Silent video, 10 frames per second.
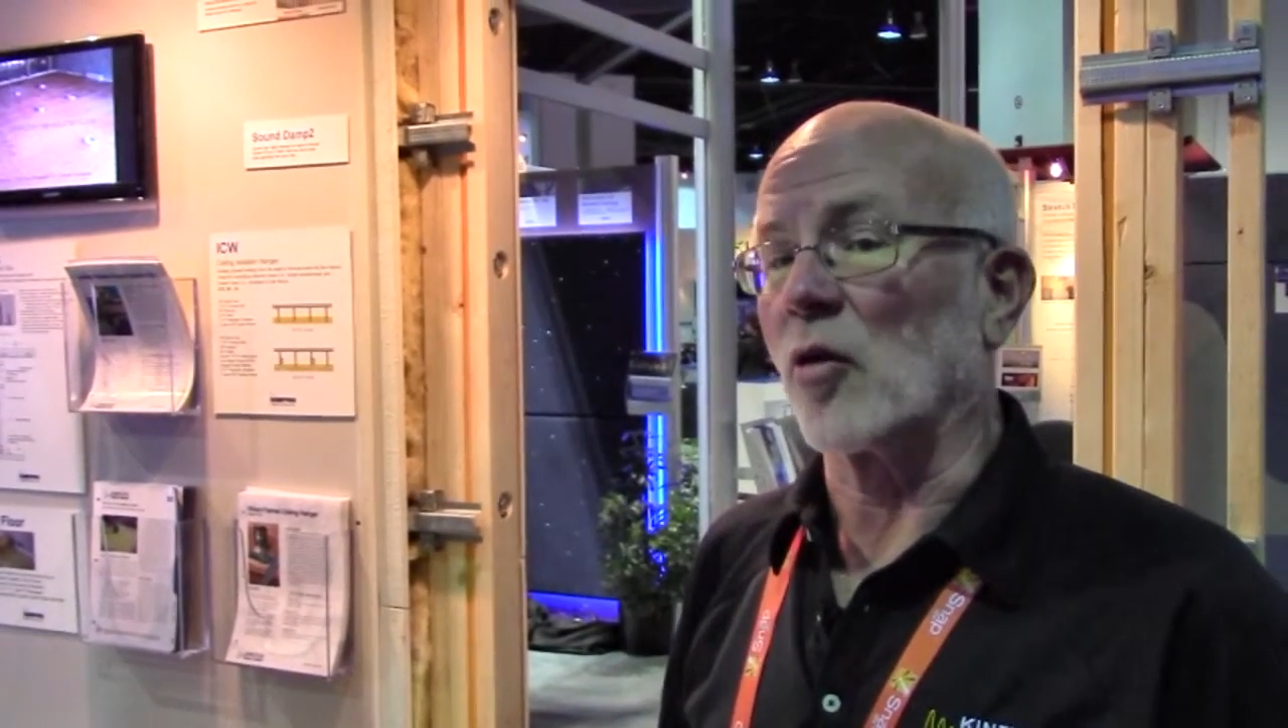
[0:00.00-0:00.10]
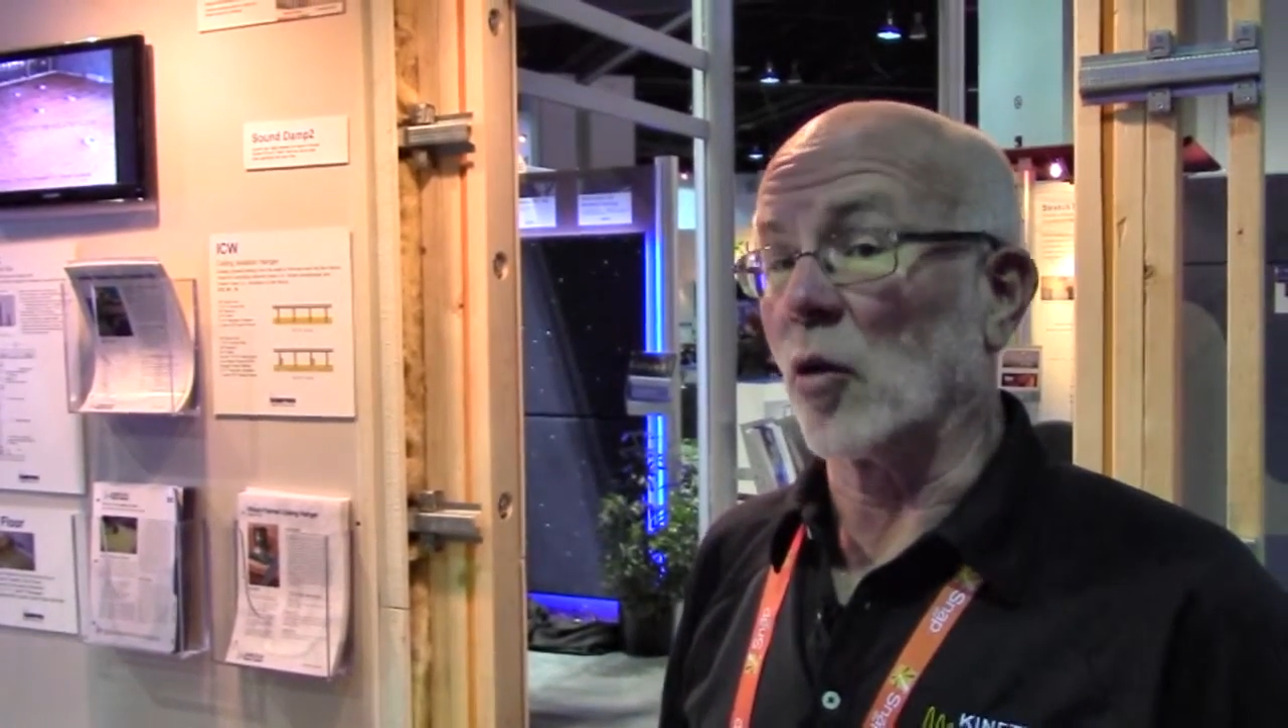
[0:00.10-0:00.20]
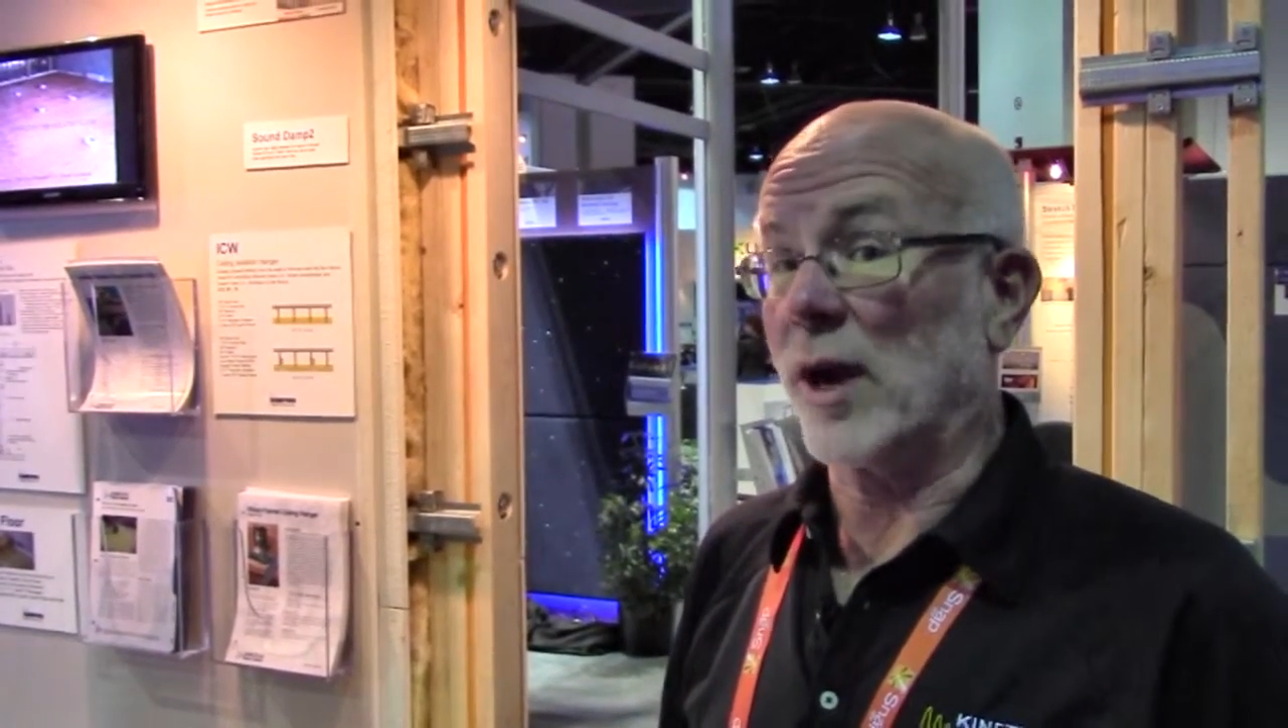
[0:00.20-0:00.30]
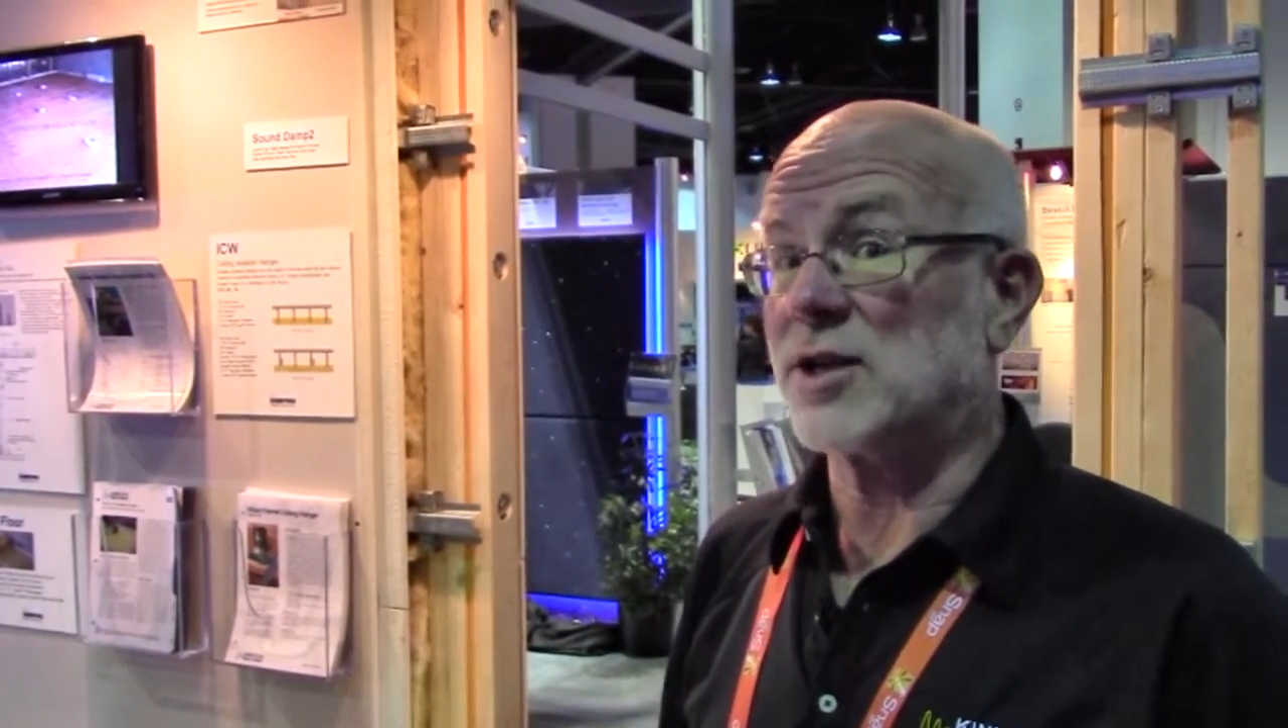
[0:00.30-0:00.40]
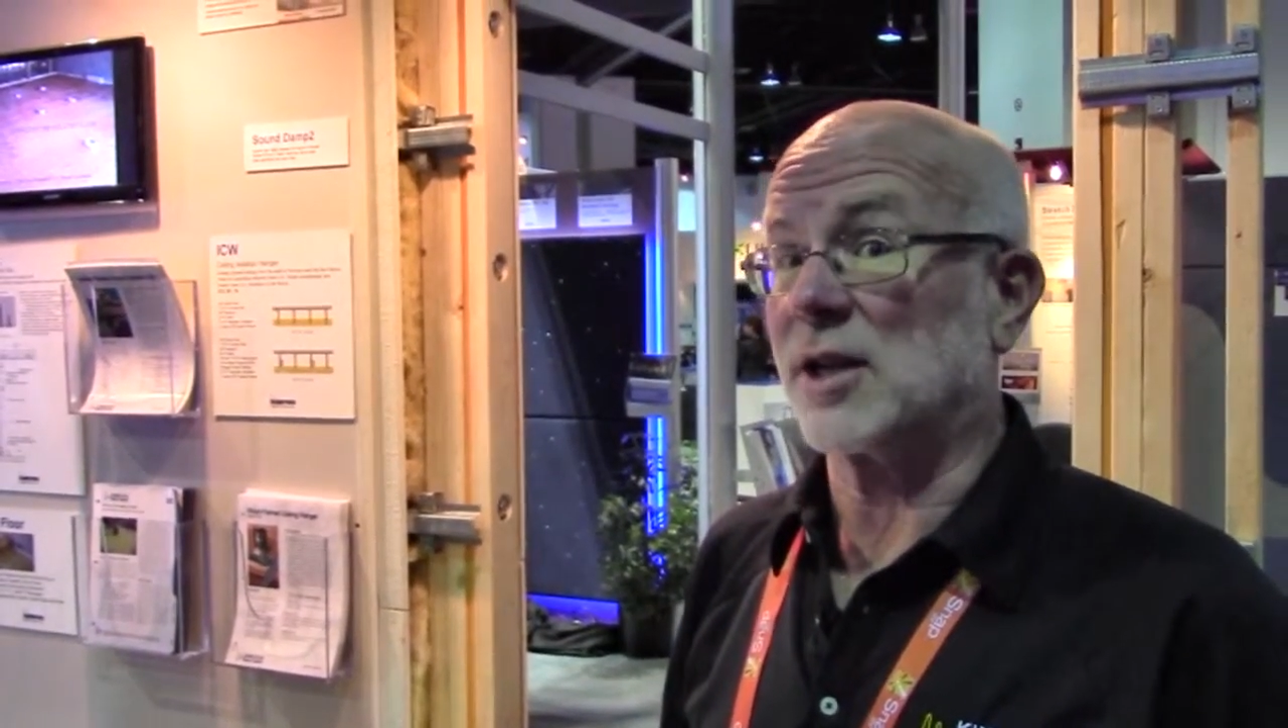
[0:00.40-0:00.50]

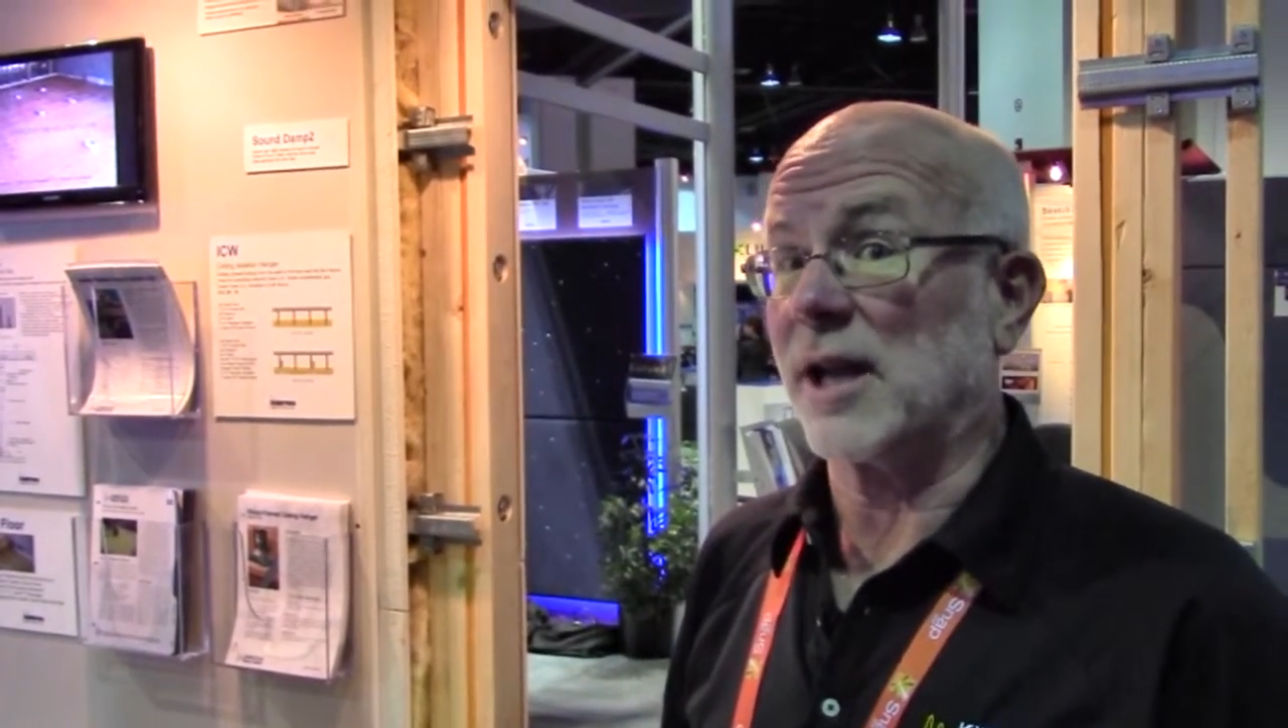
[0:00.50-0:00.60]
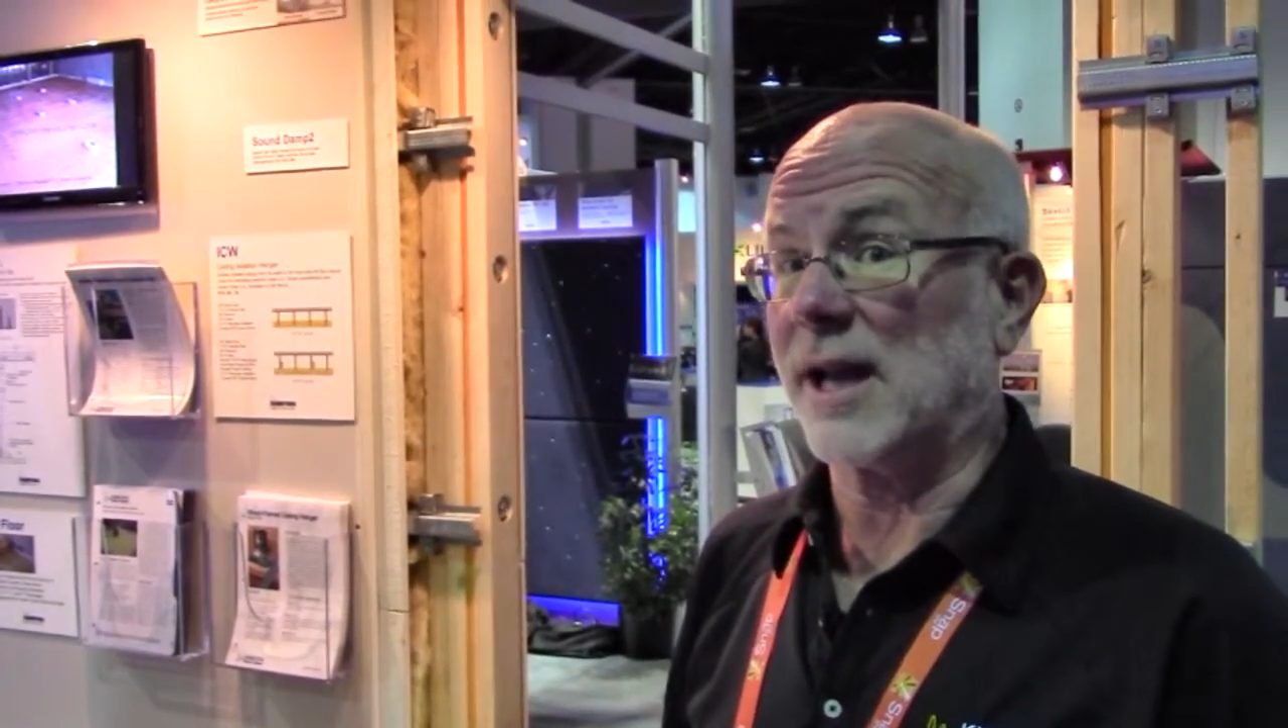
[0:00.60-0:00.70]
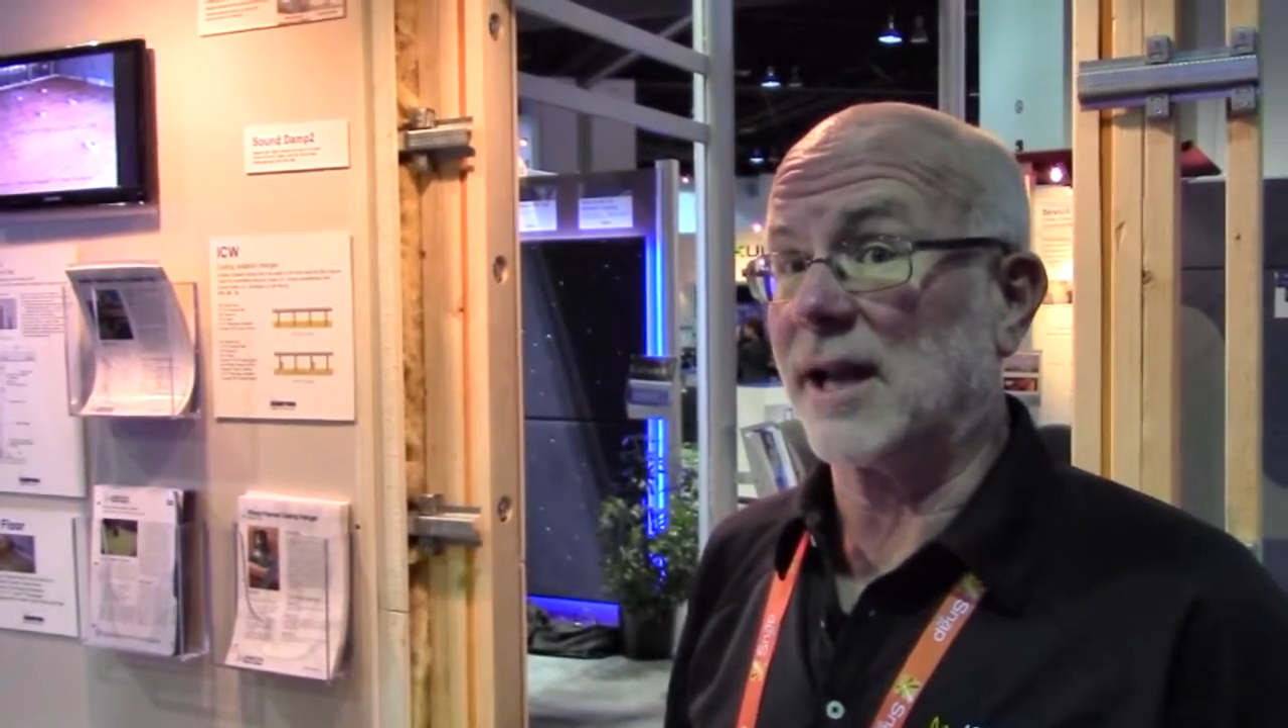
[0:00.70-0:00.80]
rigidly